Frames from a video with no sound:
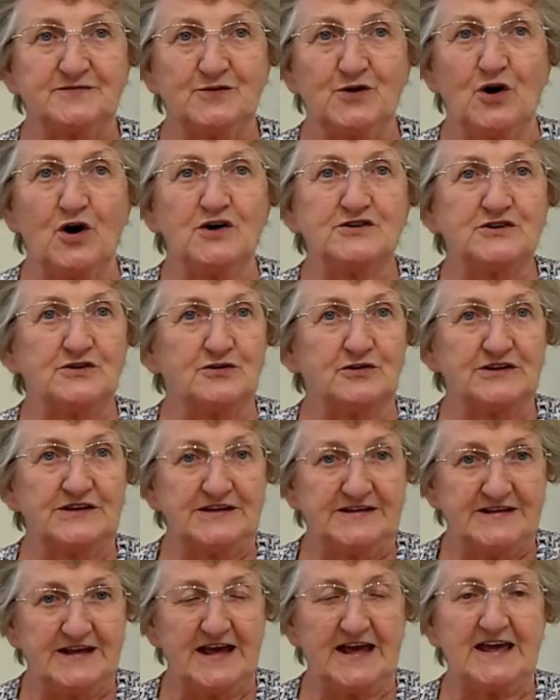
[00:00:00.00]
of God are
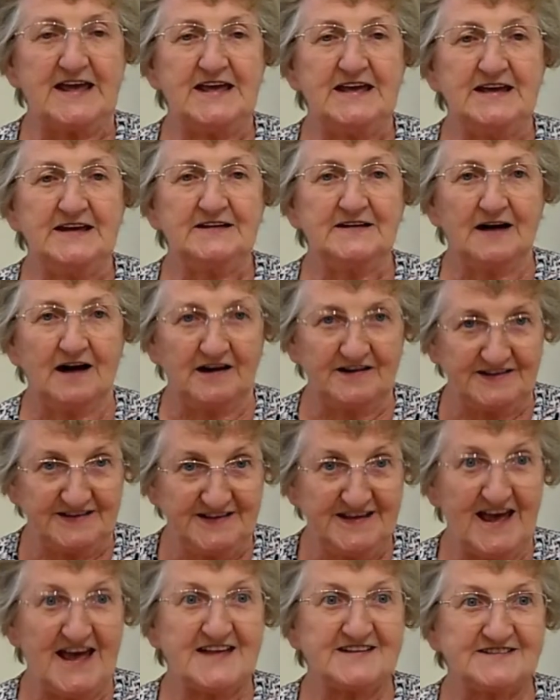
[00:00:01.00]
yea, are
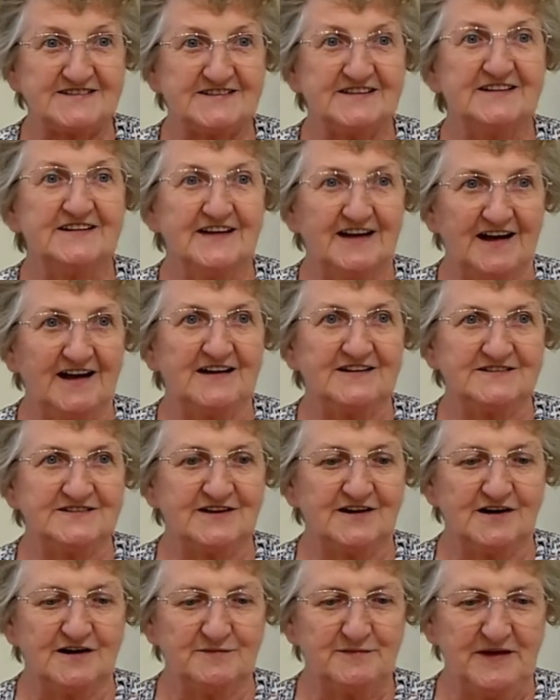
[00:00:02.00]
yes, and
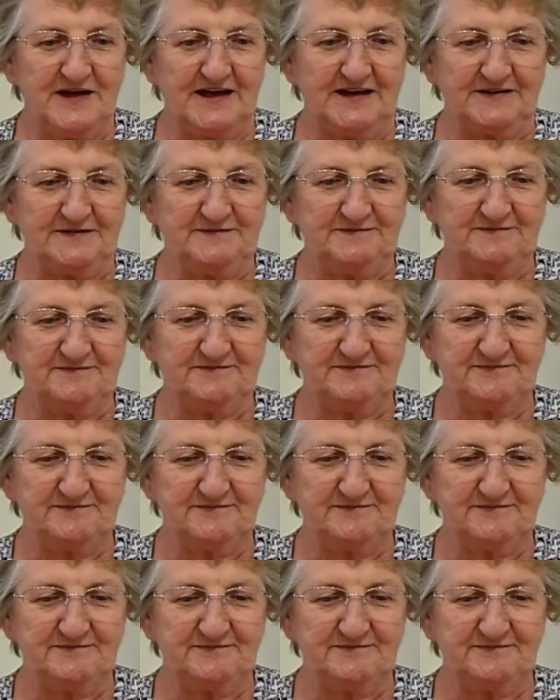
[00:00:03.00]
amen.